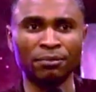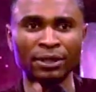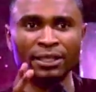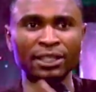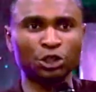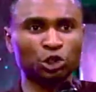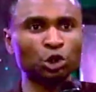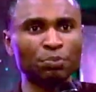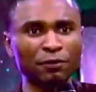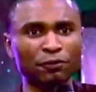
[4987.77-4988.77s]
Bring these
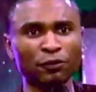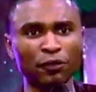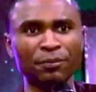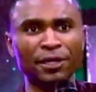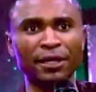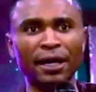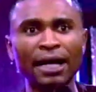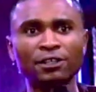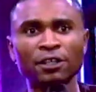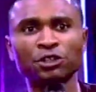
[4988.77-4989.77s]
two people for me.
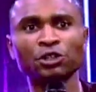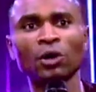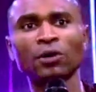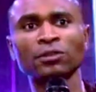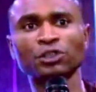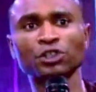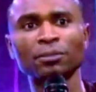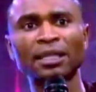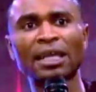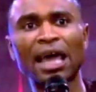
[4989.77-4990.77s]
I just saw
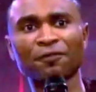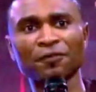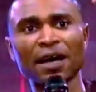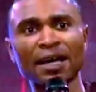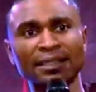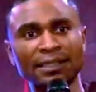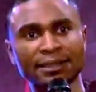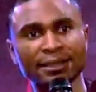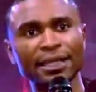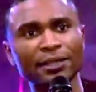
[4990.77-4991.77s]
something like fire
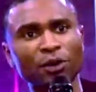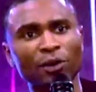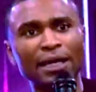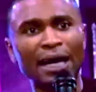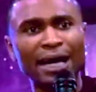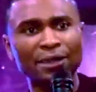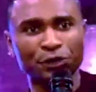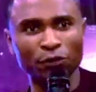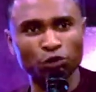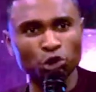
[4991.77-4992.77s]
descend on the
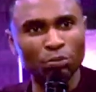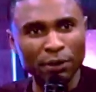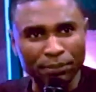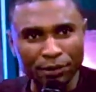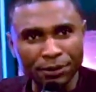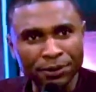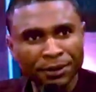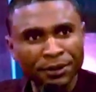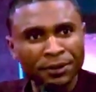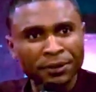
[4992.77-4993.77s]
hands of two people.
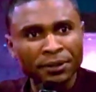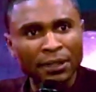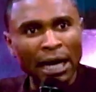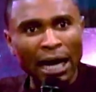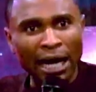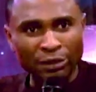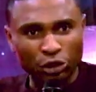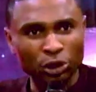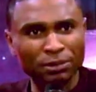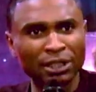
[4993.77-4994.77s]
And
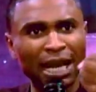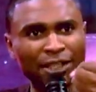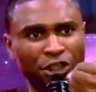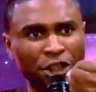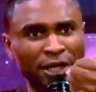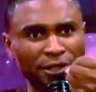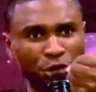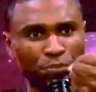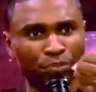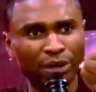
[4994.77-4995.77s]
something like
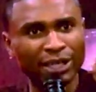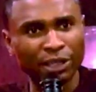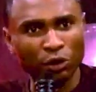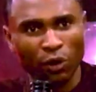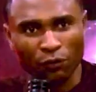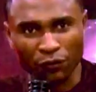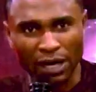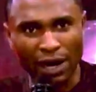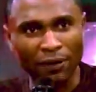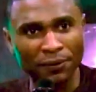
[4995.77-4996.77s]
chains breaking off
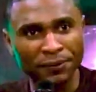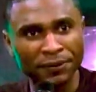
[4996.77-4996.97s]
now.